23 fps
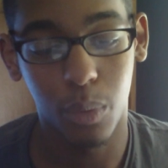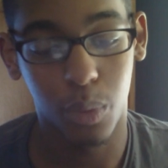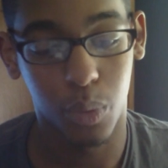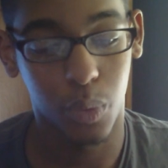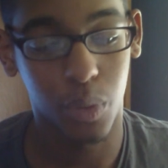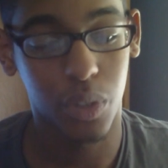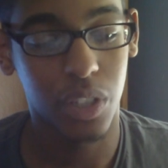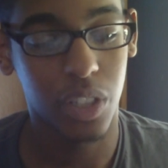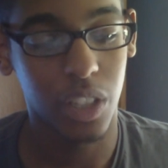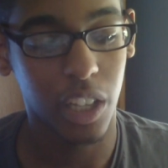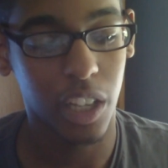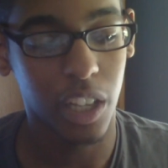was
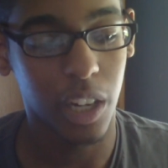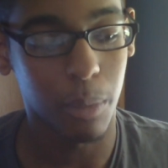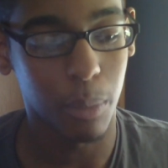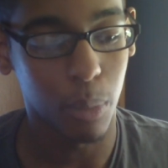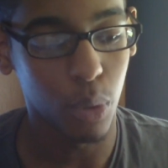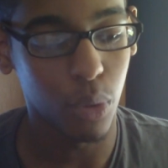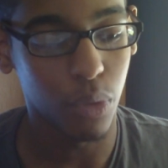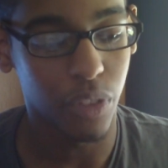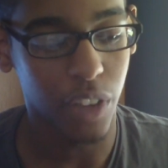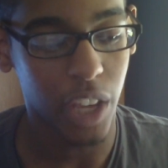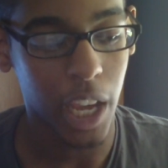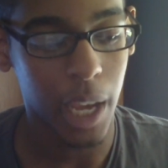recently in a
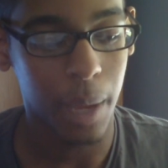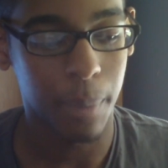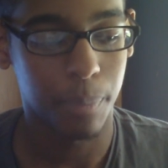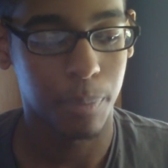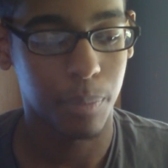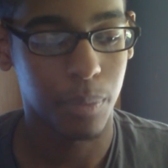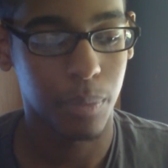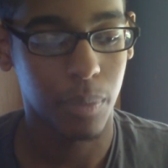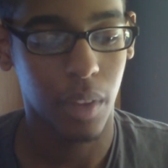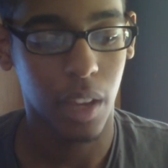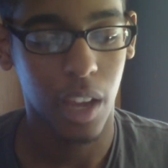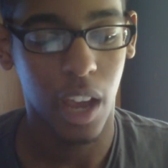movie,
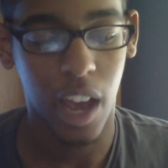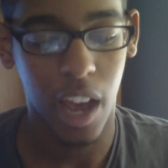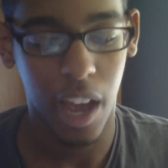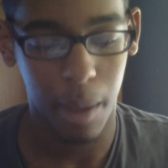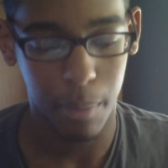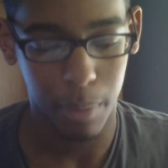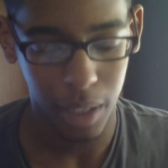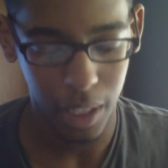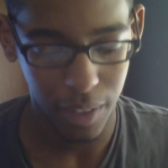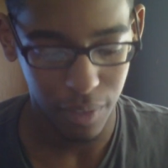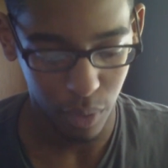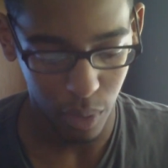
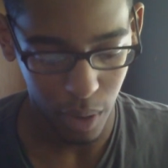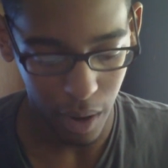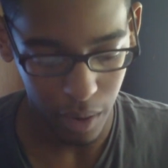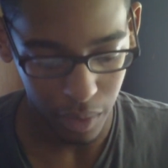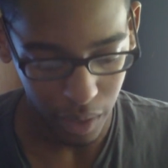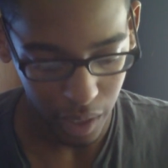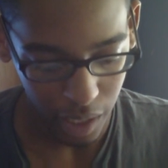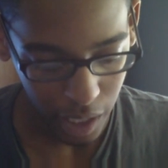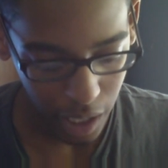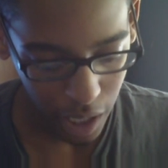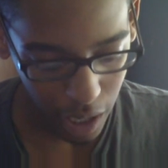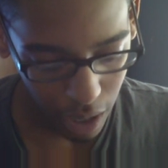I believe
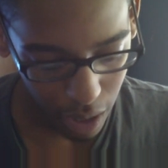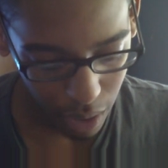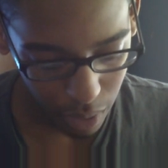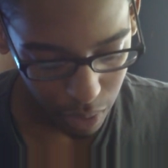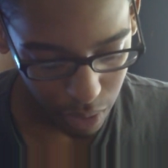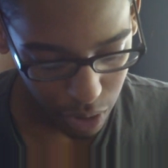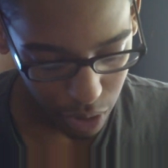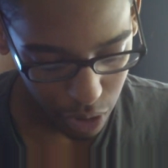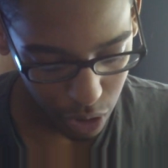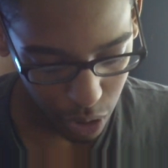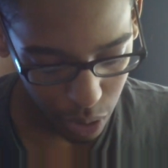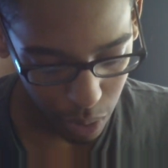around a
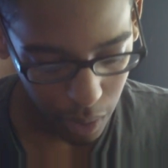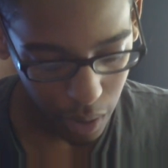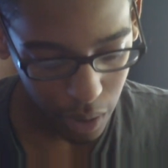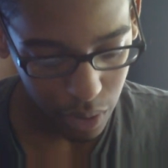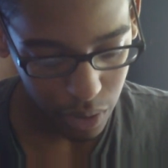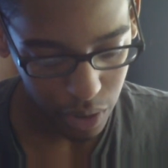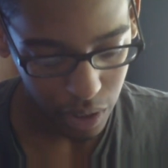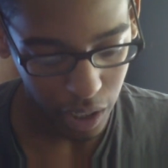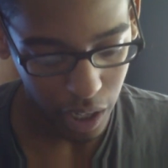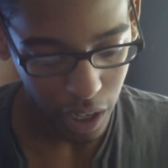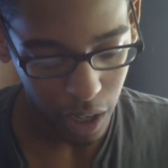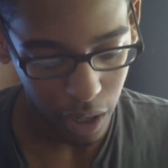year to 2
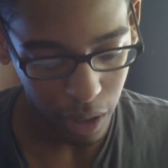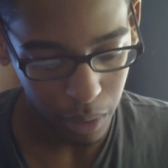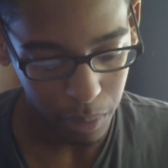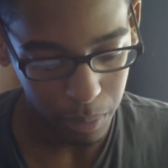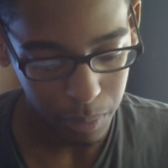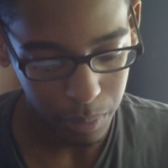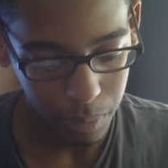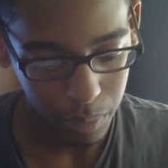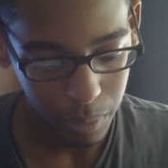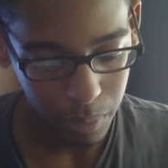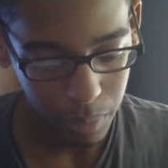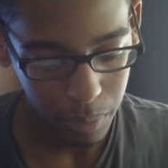years ago.
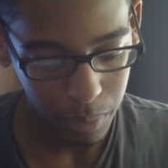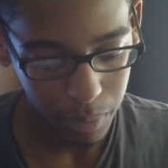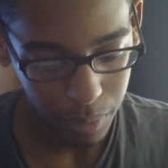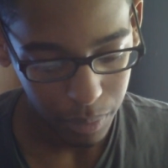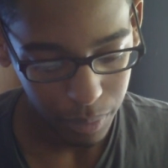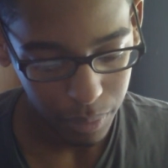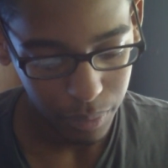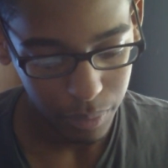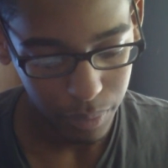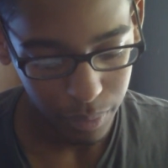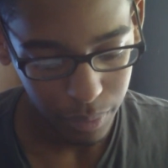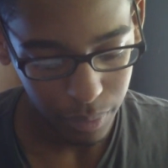
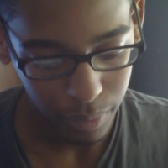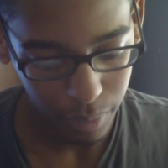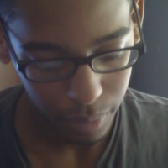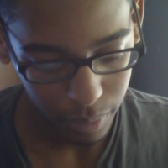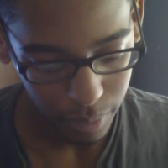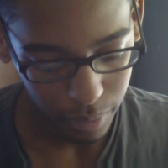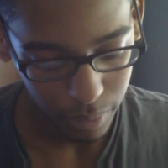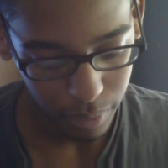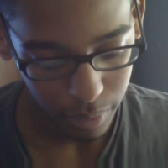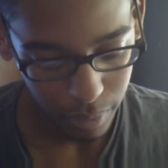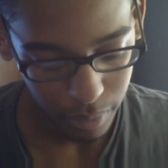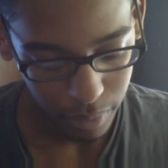
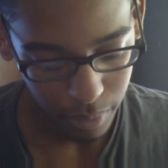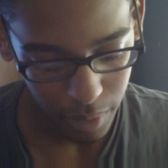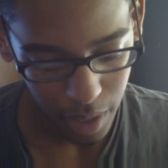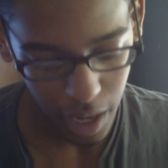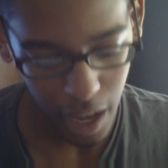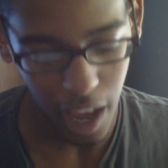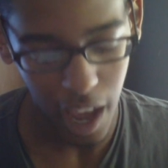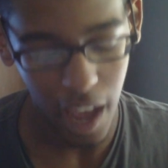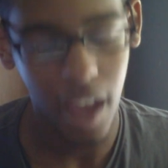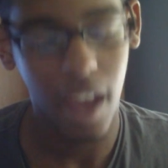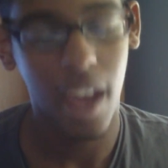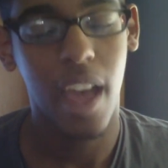
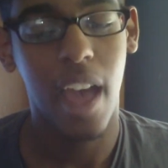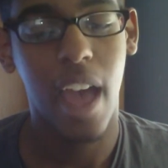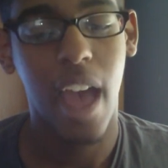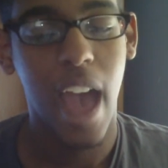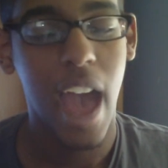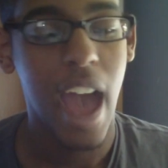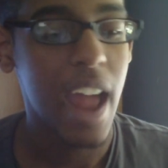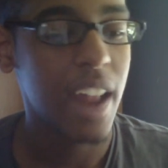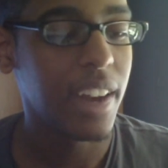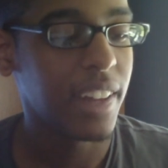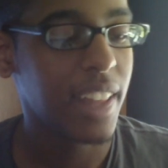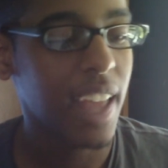Yeah.
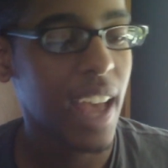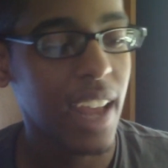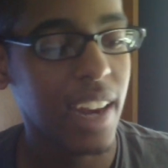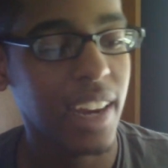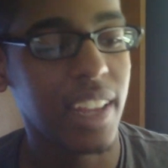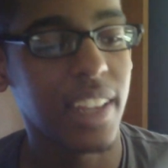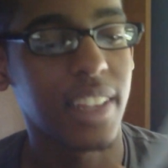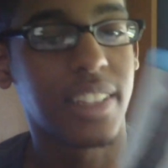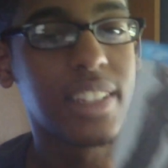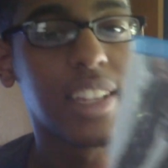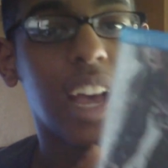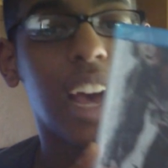And that
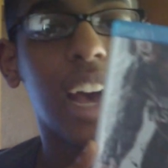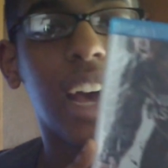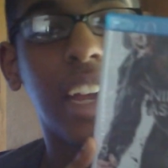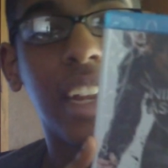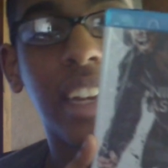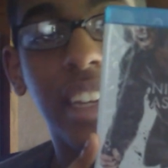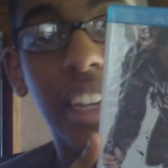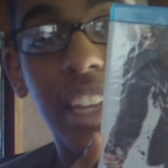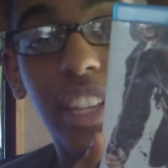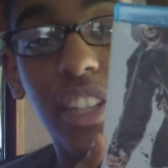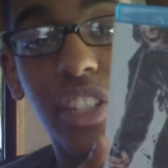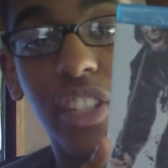is
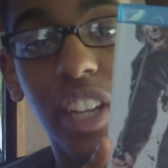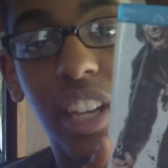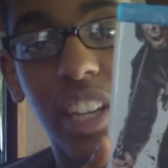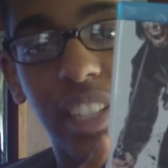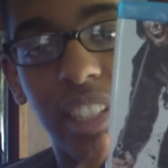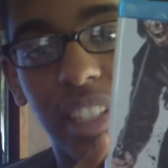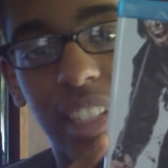Ninja